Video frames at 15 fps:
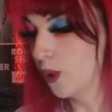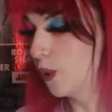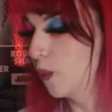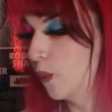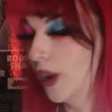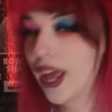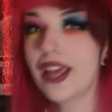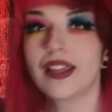
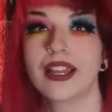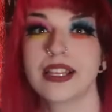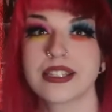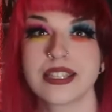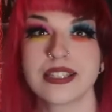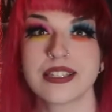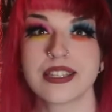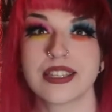when I
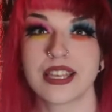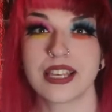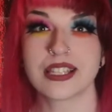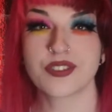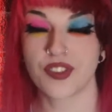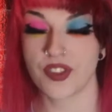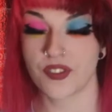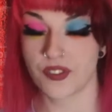listened to these
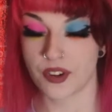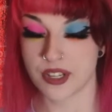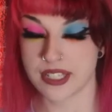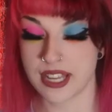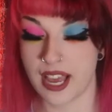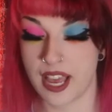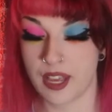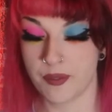for the first
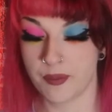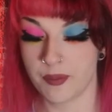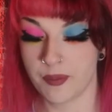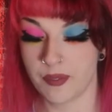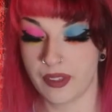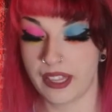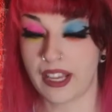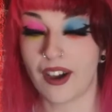time,
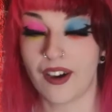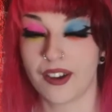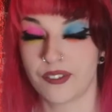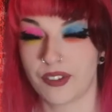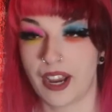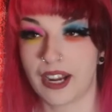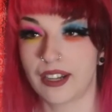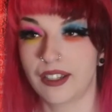like on
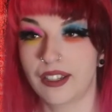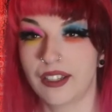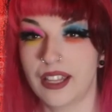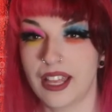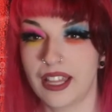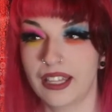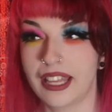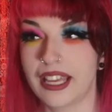
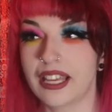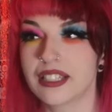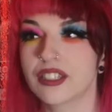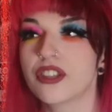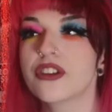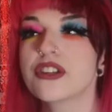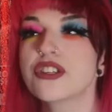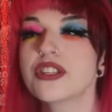vinyl, like
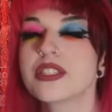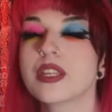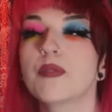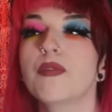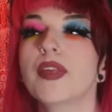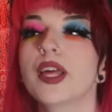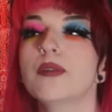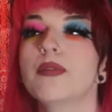there's just
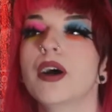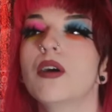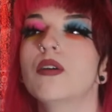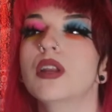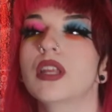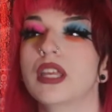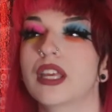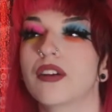something about
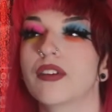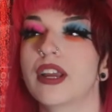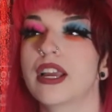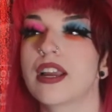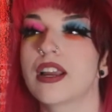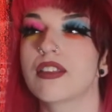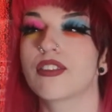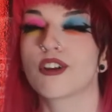
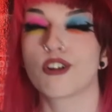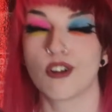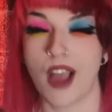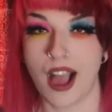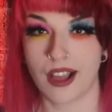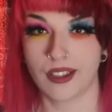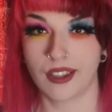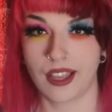hearing the
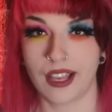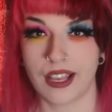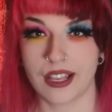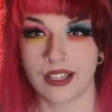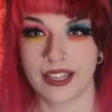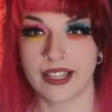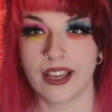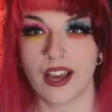crackling
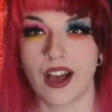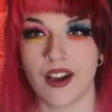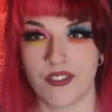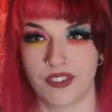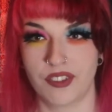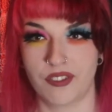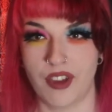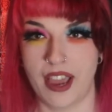like
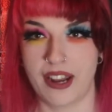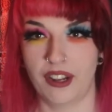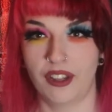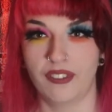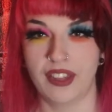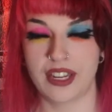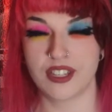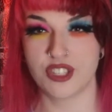of the vinyl
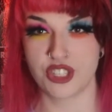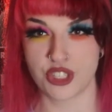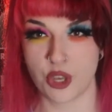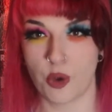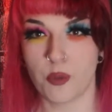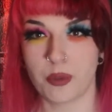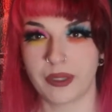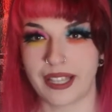that is
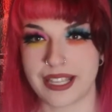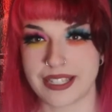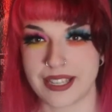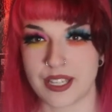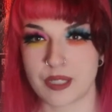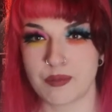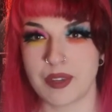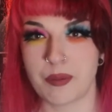so
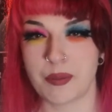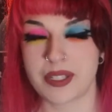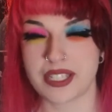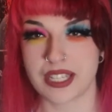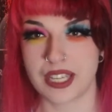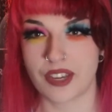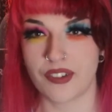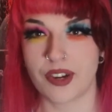pleasing to me, but to
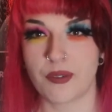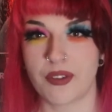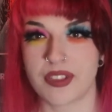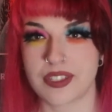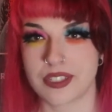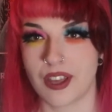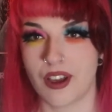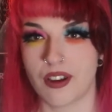hear it with
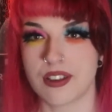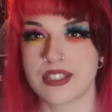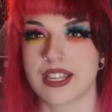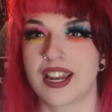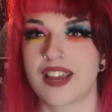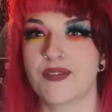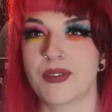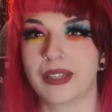songs that
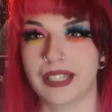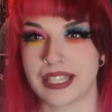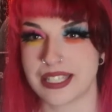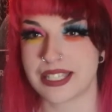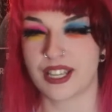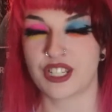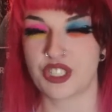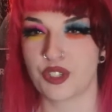I've been
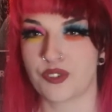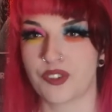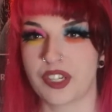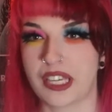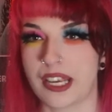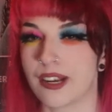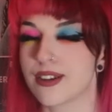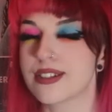listening to for
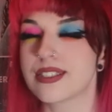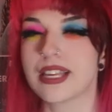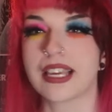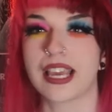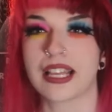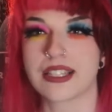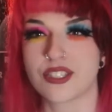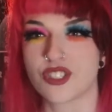years,
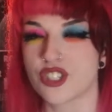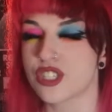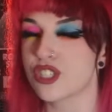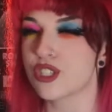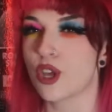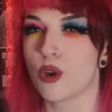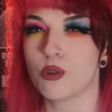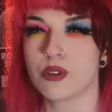like it's just
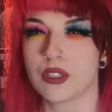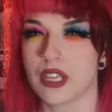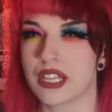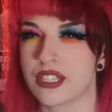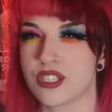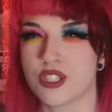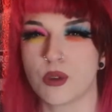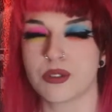so,
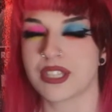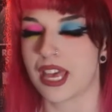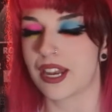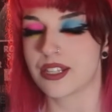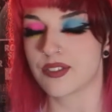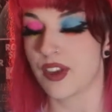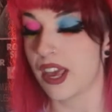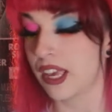it's so
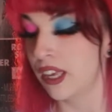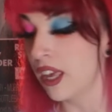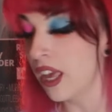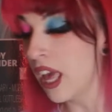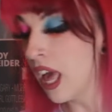satisfying.